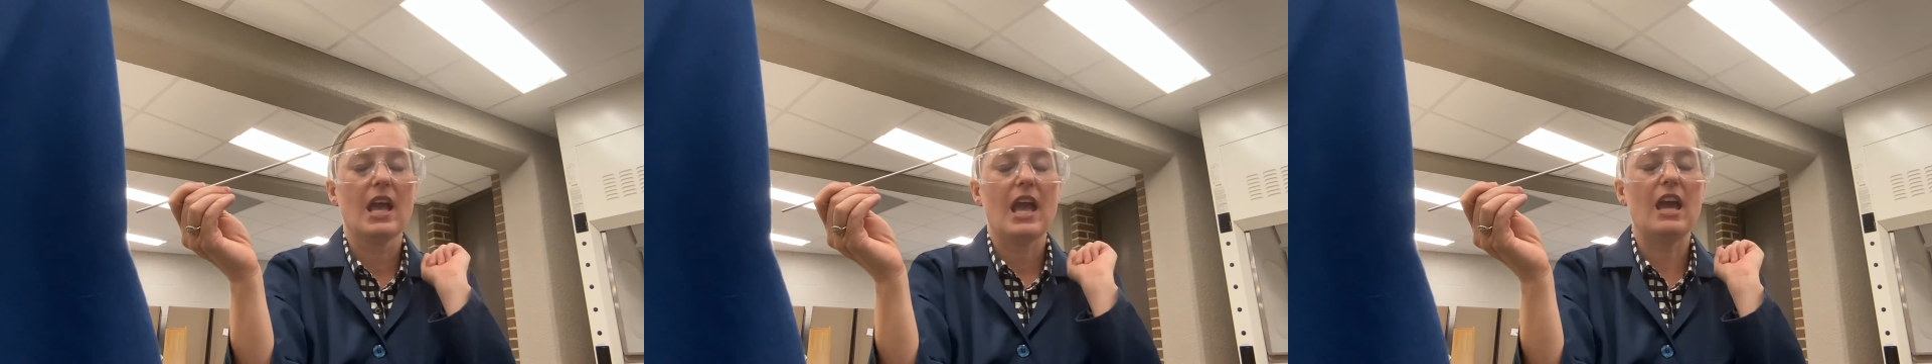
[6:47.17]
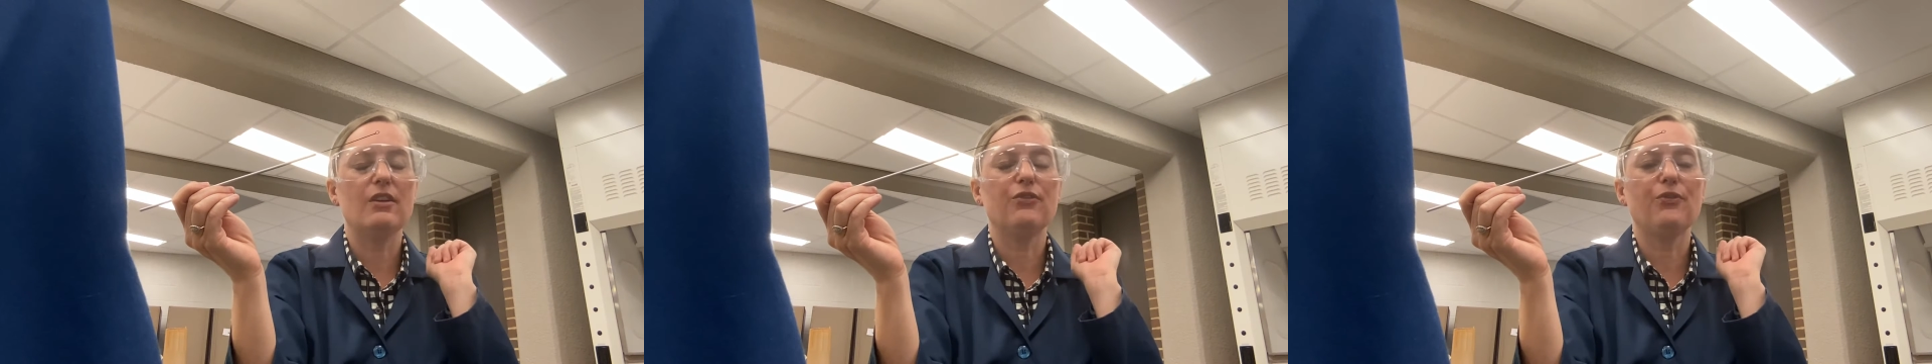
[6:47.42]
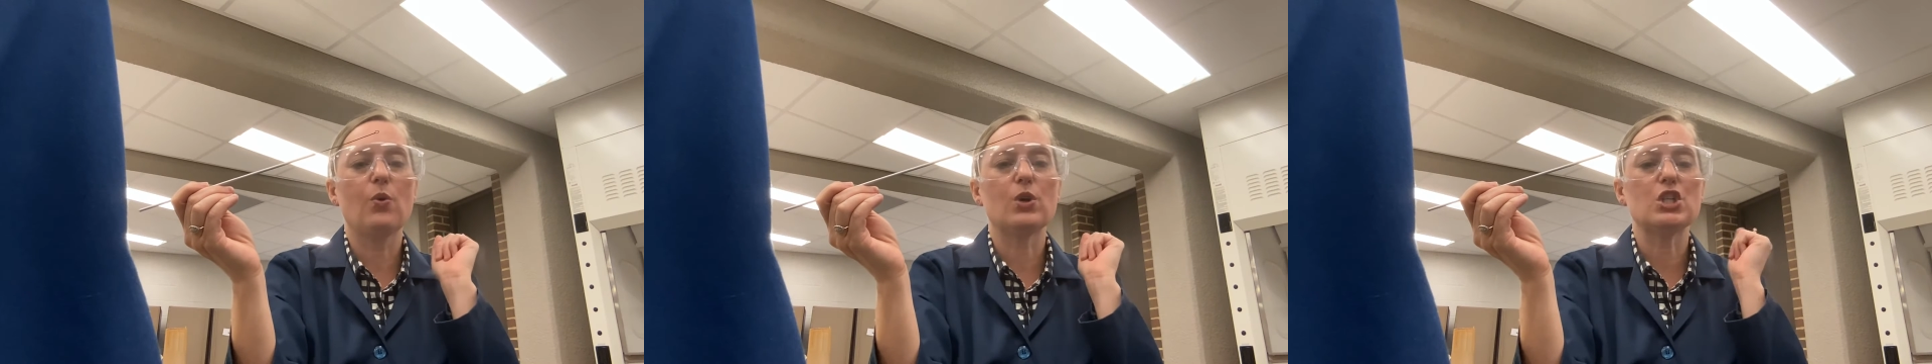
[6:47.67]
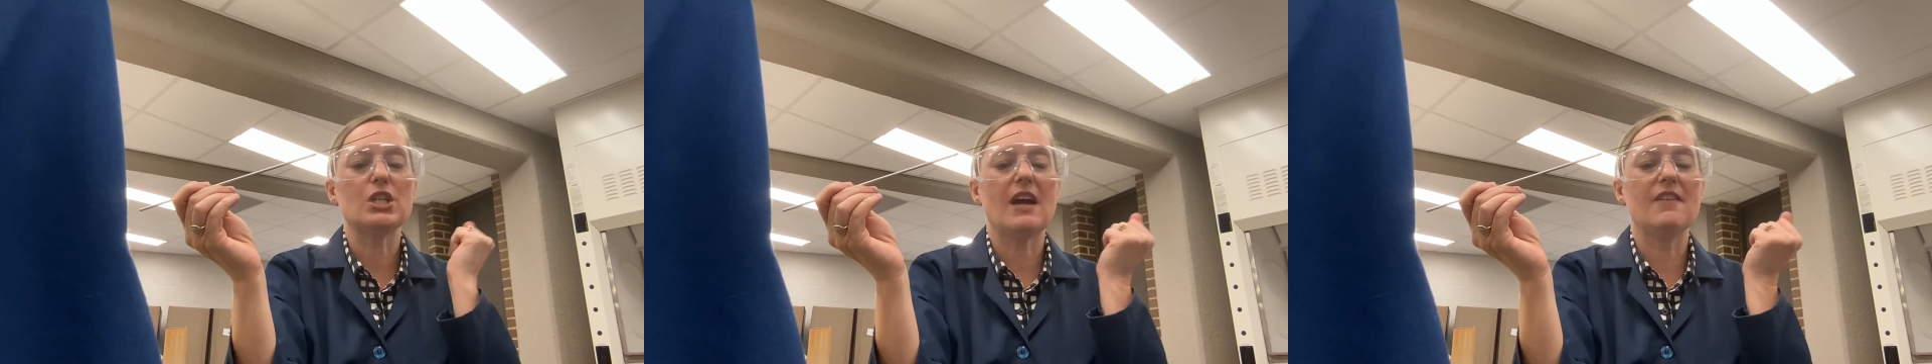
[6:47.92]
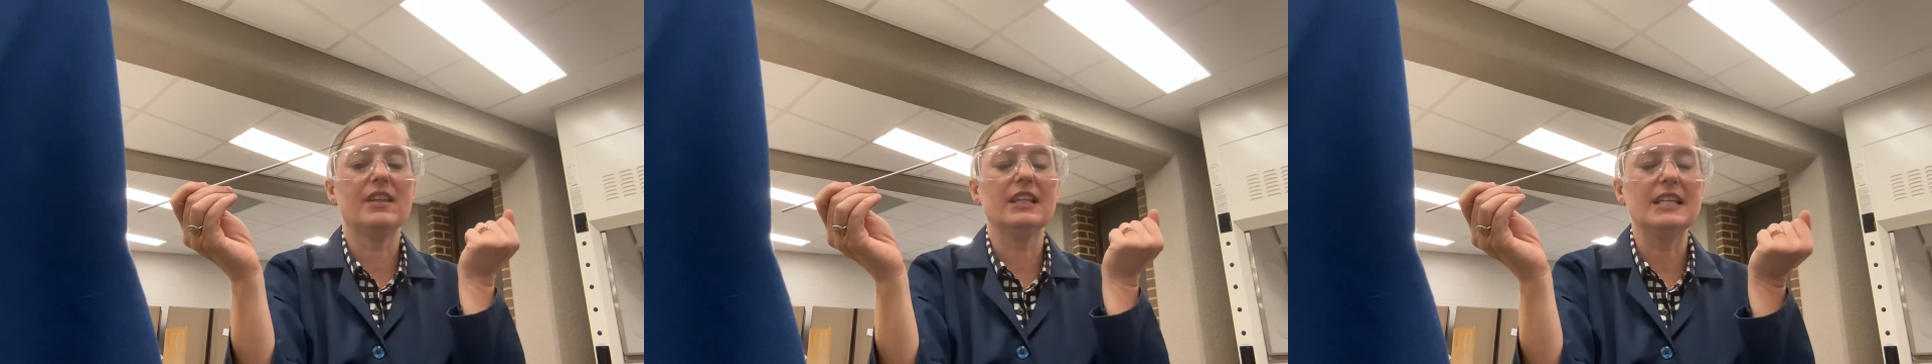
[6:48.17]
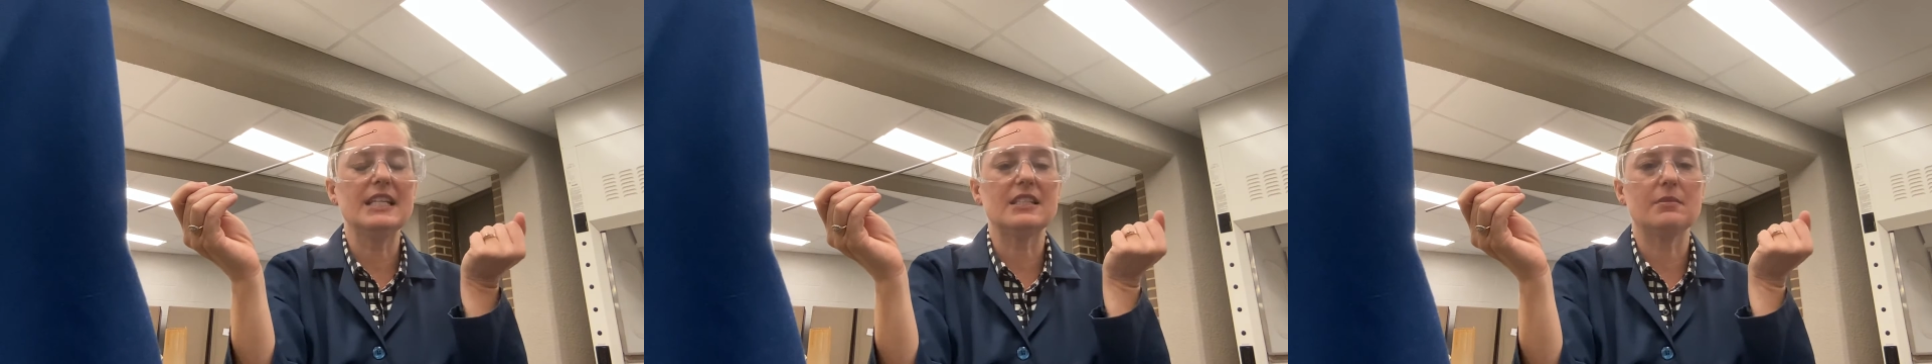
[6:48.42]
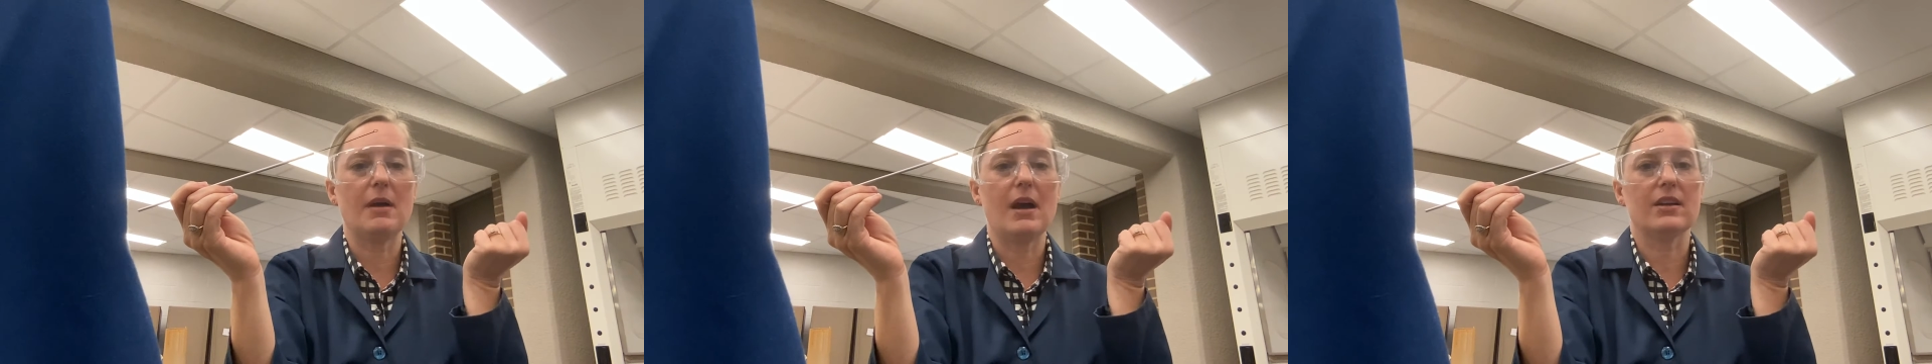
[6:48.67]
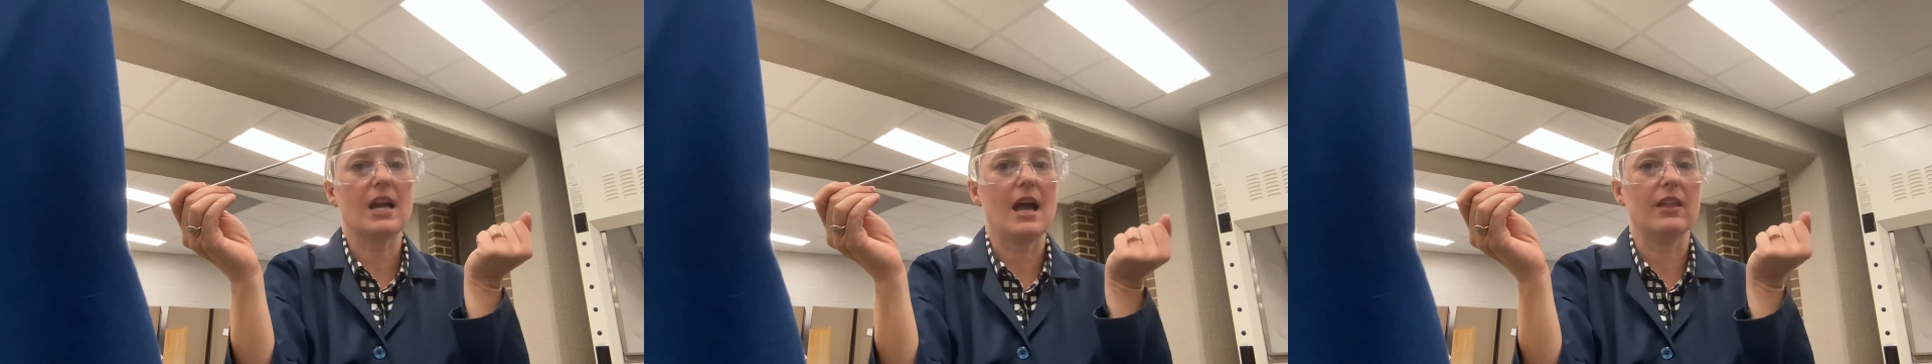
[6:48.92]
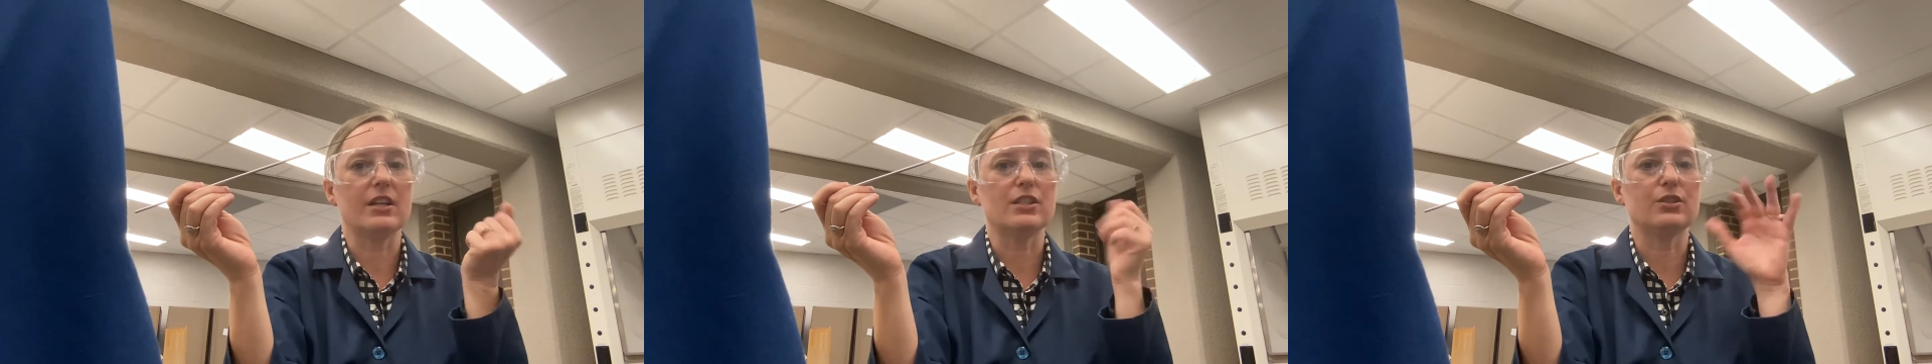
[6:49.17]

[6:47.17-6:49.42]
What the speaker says: and 4 should have the least amount of colonies.